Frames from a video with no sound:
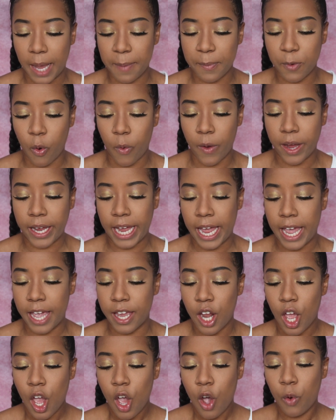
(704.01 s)
I'm going
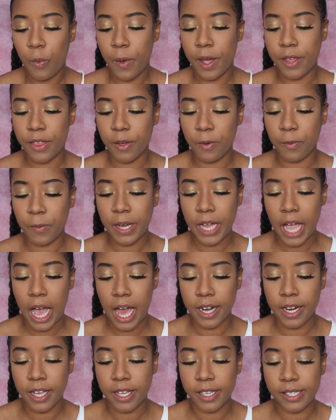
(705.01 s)
in with
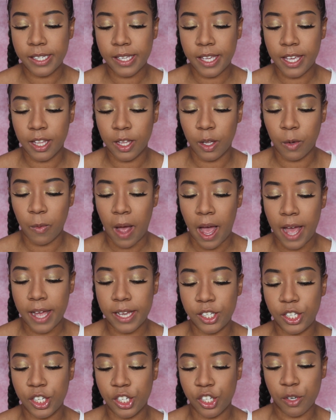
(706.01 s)
Rihanna's
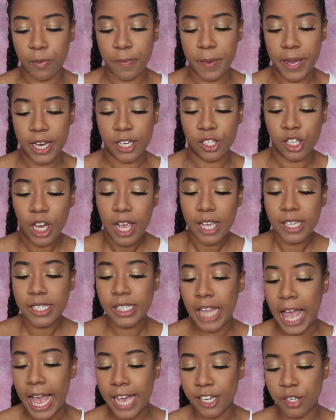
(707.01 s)
Kilowatt Ginger Binge
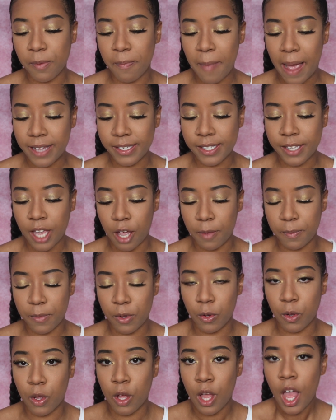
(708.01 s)
/ Moscow
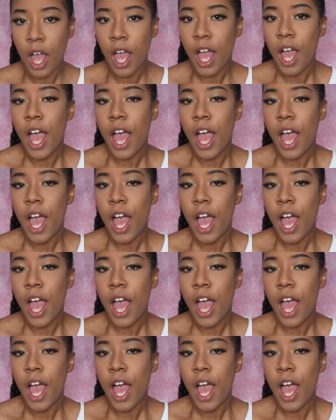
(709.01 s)
Mule.